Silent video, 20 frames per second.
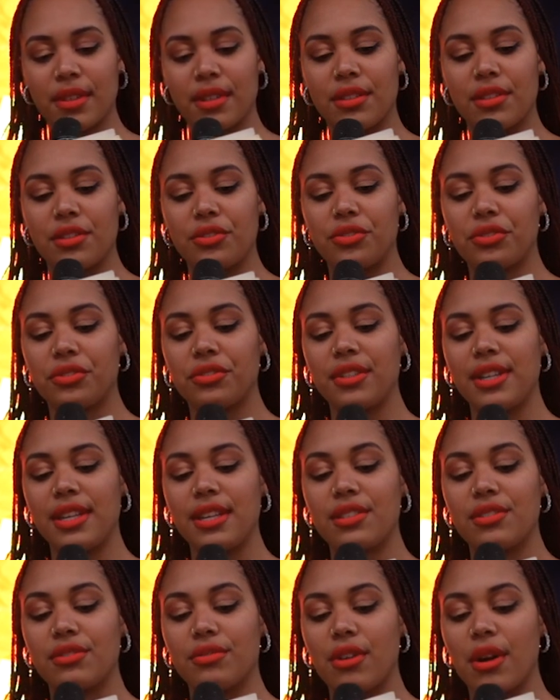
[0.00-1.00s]
the
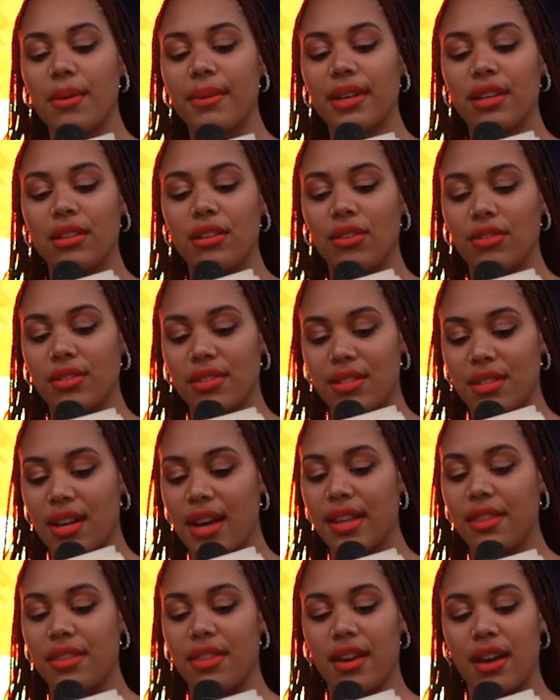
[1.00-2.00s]
trees growing
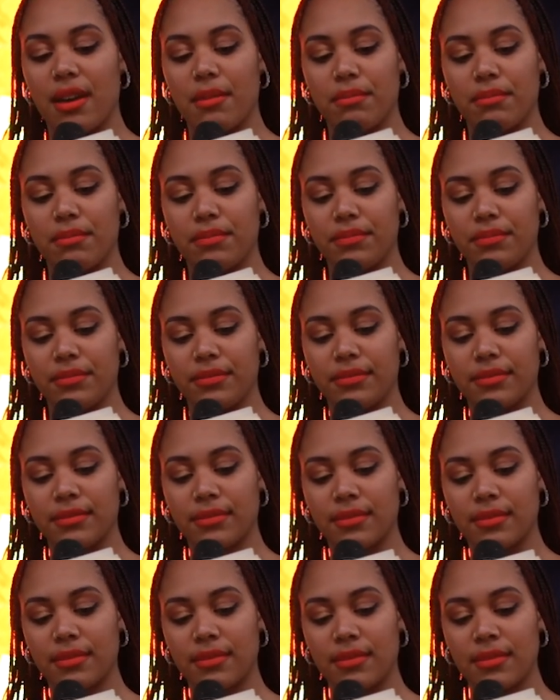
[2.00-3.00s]
alongside them,
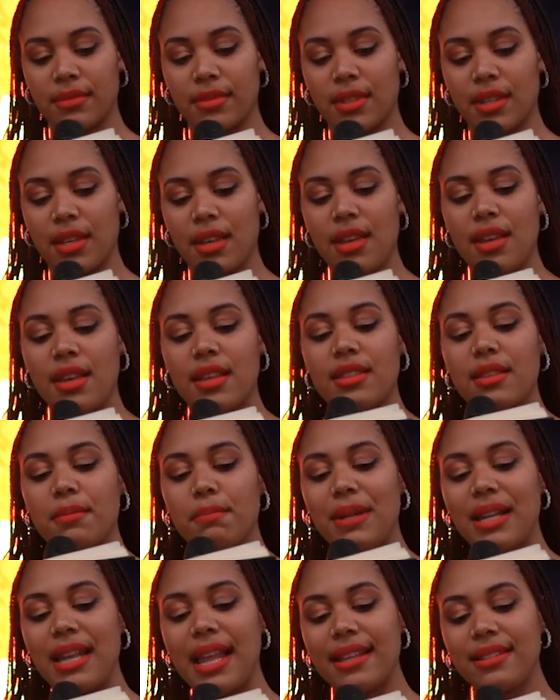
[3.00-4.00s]
the
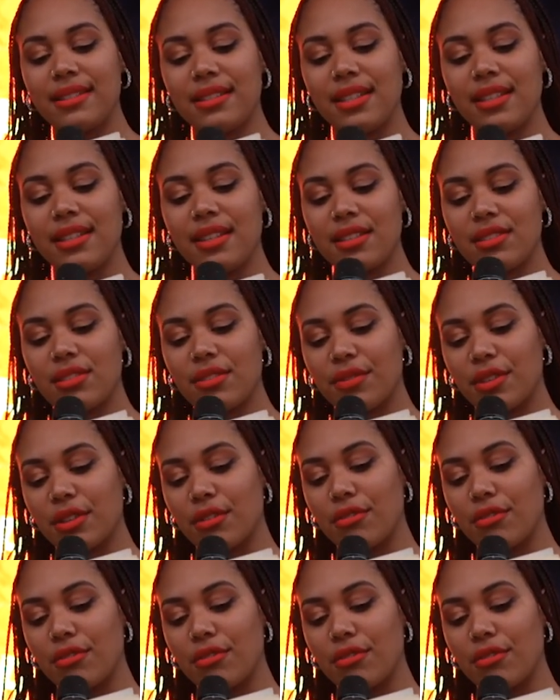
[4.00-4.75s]
plentiness of the